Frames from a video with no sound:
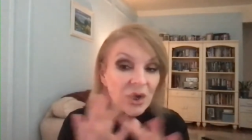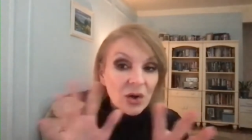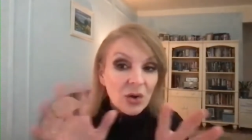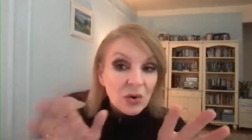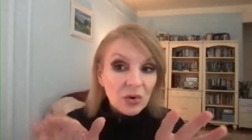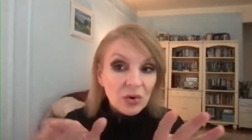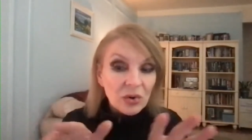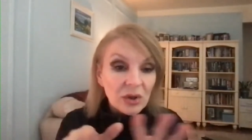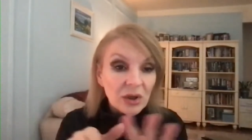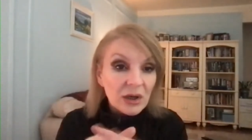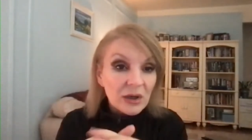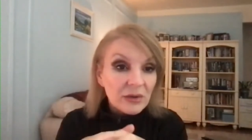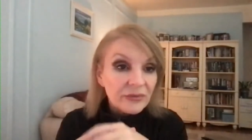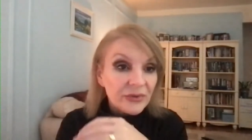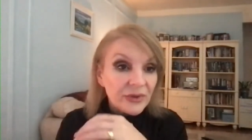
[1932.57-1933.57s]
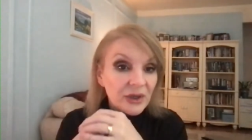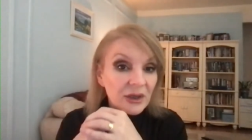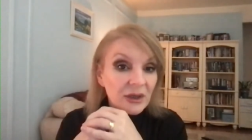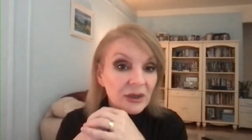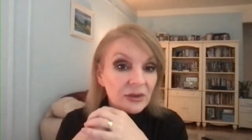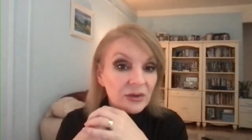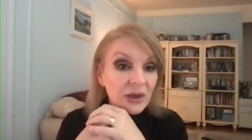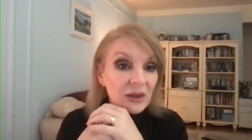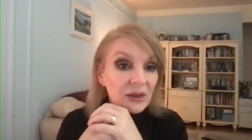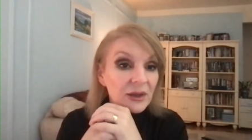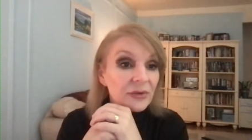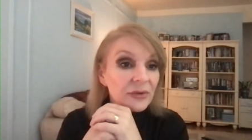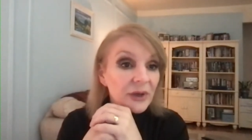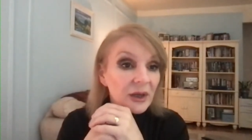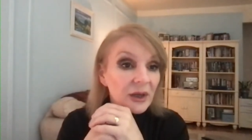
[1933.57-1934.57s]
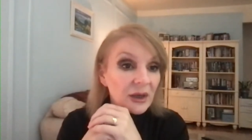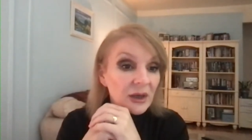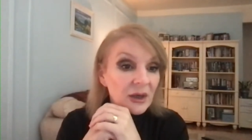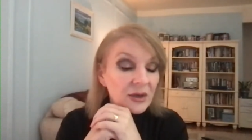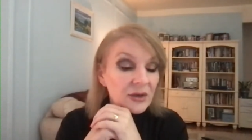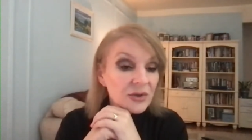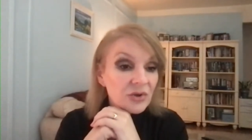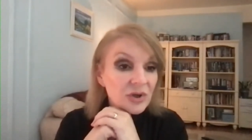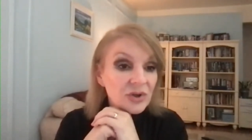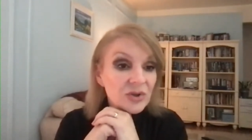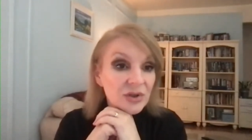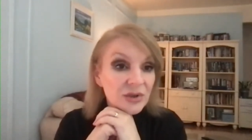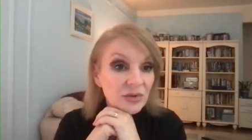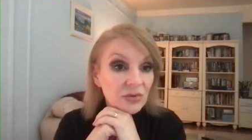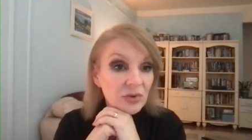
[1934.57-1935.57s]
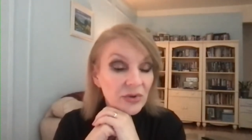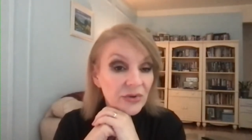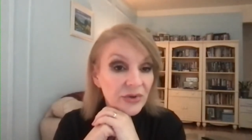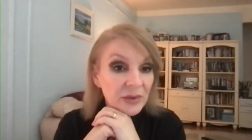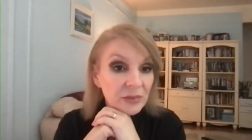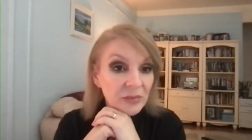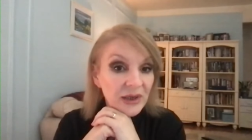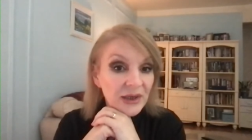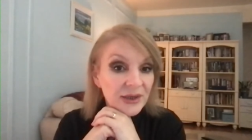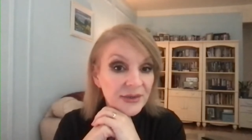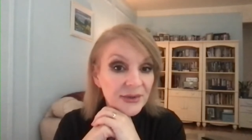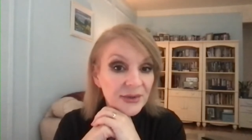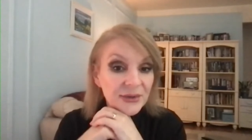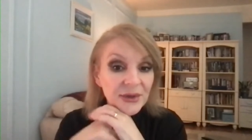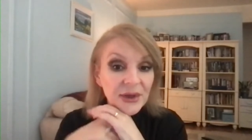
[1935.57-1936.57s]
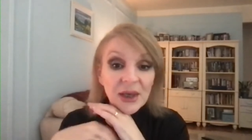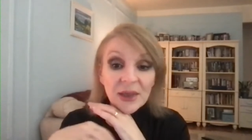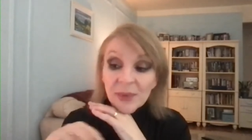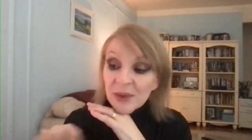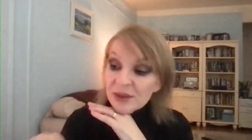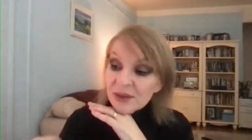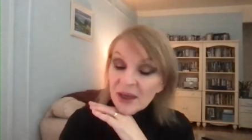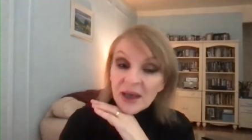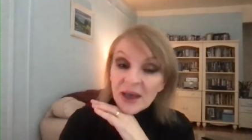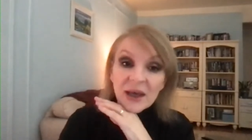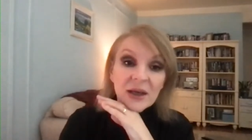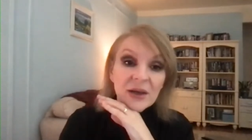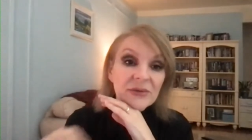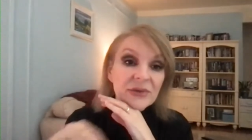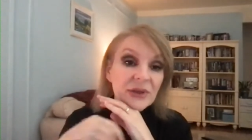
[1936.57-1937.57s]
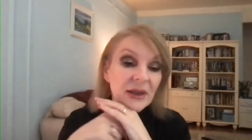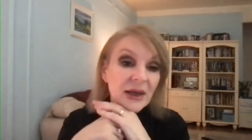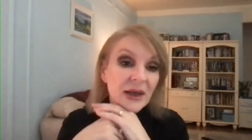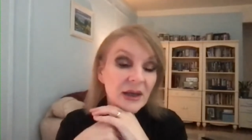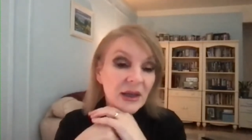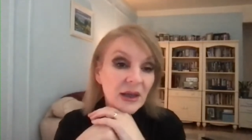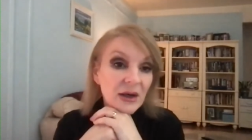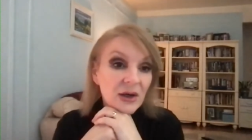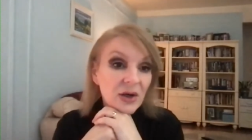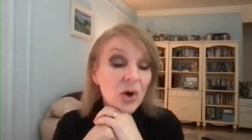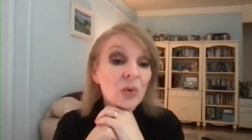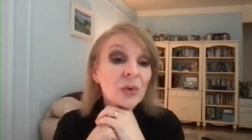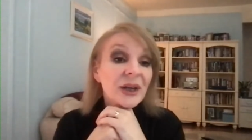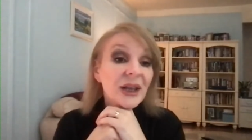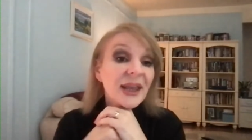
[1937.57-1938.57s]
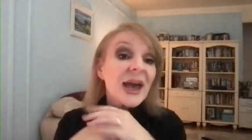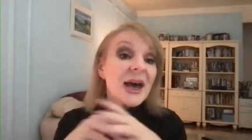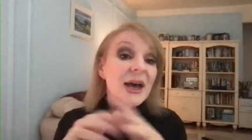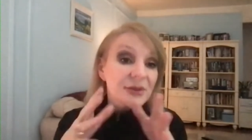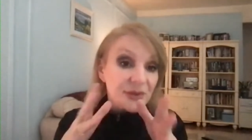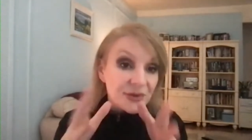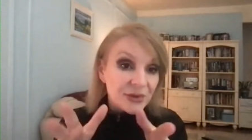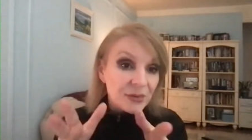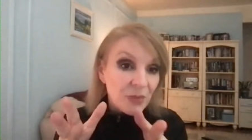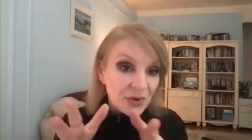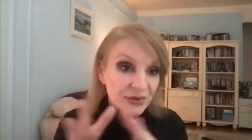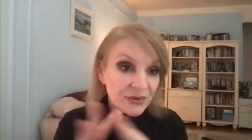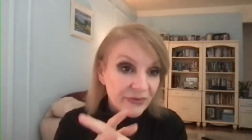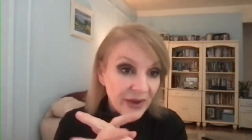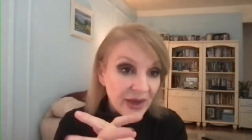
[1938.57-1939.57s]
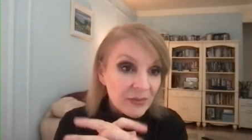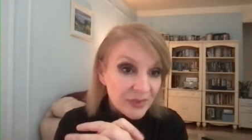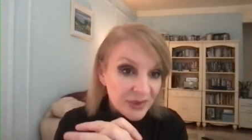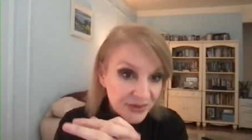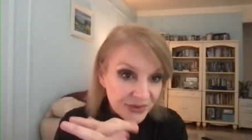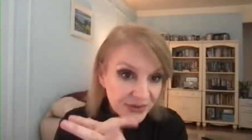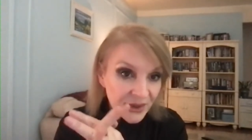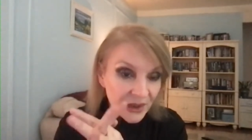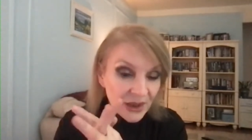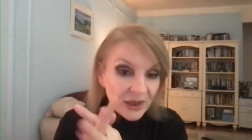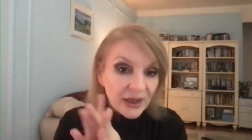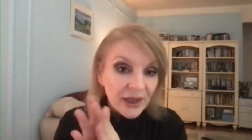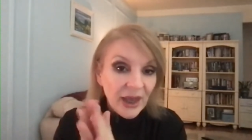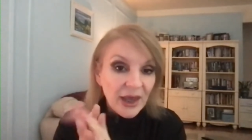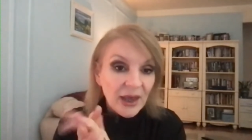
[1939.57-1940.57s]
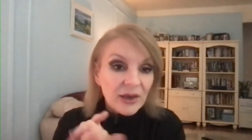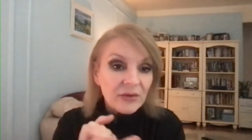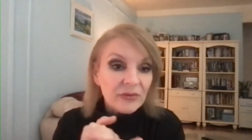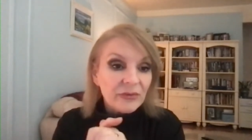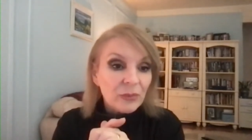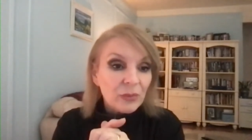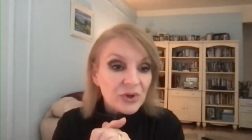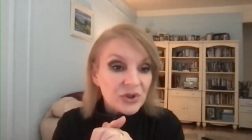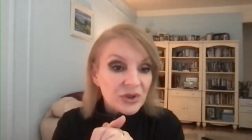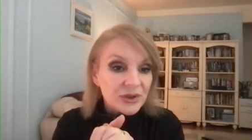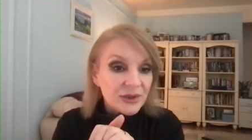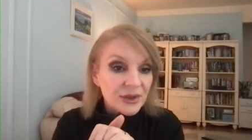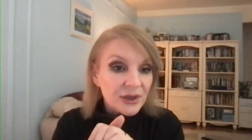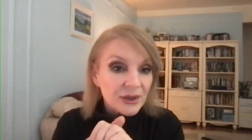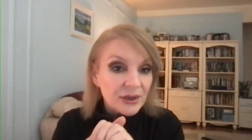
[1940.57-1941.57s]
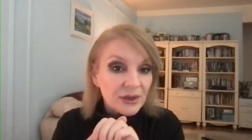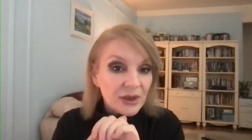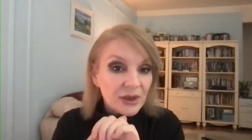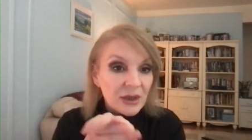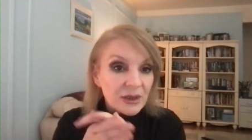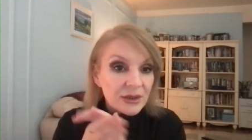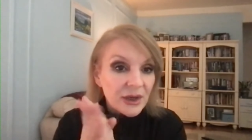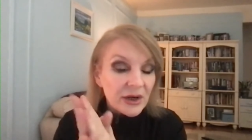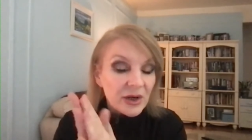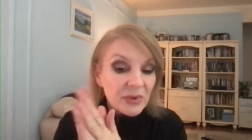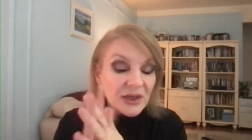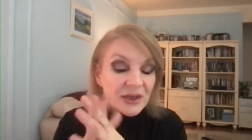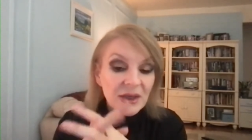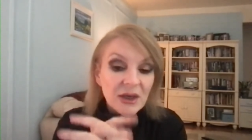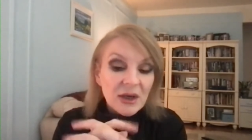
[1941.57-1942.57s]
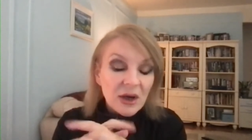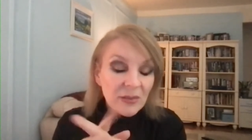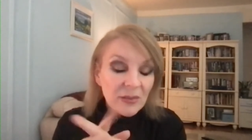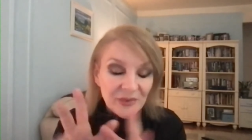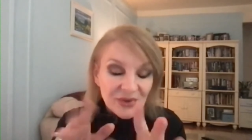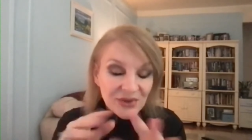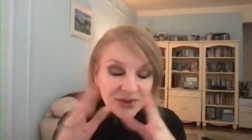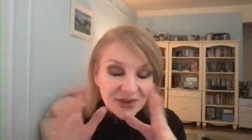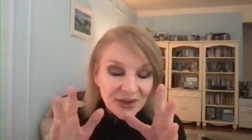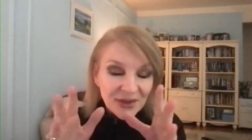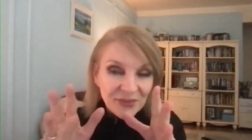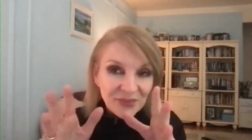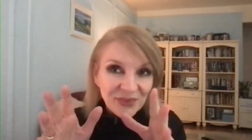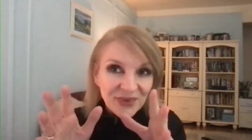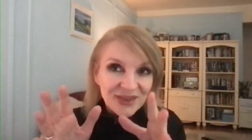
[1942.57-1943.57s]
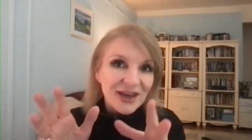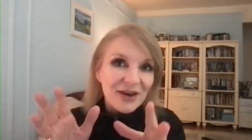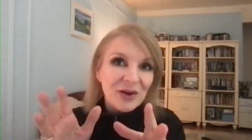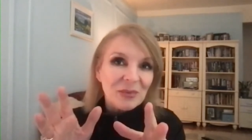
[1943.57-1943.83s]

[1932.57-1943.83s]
all of the Neolithic structures are all thin places. These caves, like uh, Oweynagat, is the most famous cave, which is a scary place. I mean, which is a scary